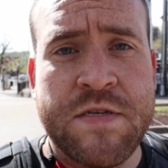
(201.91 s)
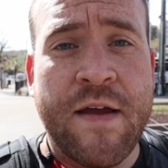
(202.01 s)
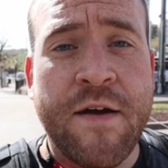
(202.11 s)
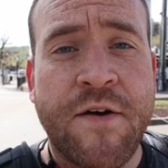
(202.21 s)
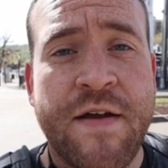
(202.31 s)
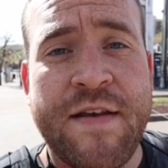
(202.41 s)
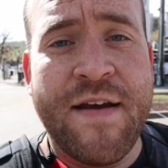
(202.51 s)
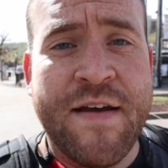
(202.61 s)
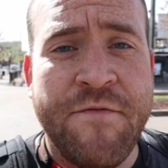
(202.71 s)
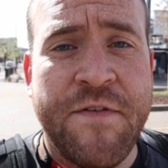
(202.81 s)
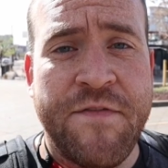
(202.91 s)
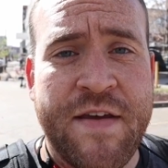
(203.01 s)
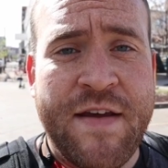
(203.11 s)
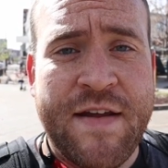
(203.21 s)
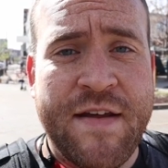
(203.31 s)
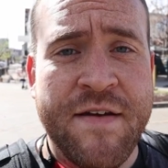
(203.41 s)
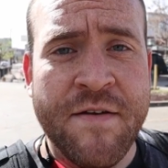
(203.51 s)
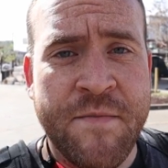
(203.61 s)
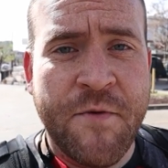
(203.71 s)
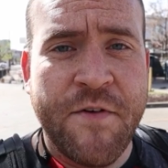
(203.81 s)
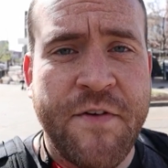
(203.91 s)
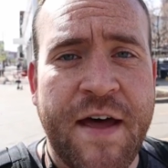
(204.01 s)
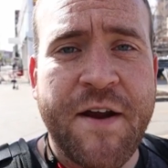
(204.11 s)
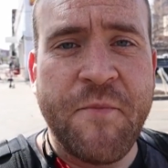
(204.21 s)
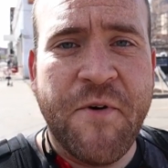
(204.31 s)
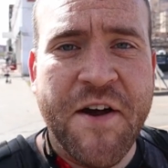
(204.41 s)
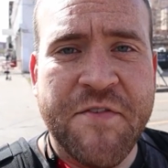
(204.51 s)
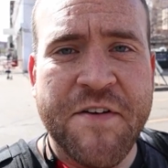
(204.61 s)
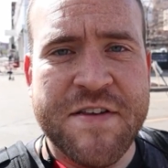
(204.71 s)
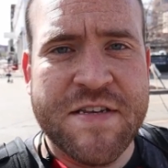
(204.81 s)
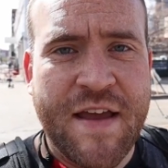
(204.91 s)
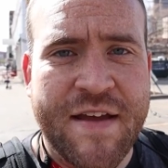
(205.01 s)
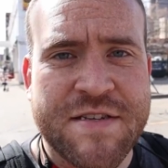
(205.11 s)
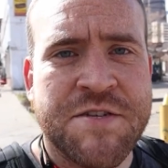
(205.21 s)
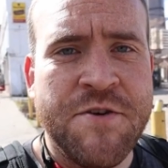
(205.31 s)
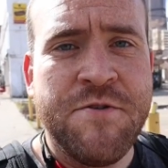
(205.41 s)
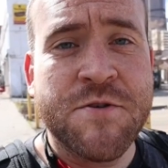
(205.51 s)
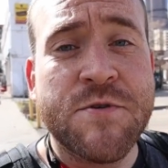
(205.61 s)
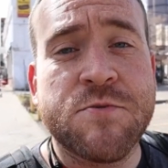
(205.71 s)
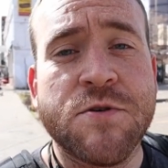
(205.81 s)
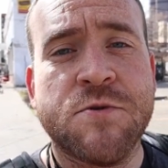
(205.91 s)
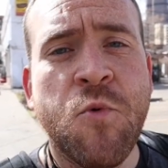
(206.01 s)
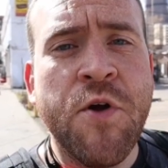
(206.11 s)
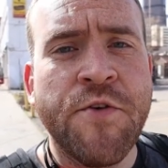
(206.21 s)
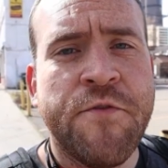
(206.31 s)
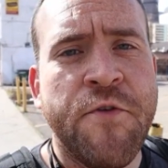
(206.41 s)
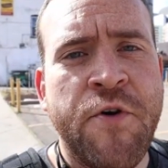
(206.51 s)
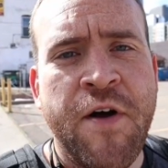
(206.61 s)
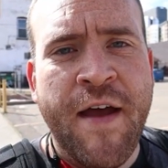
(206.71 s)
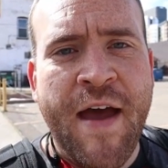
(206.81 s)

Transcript: it's now 9:15 a.m. We've had our breakfast at Snooze, which was wonderful.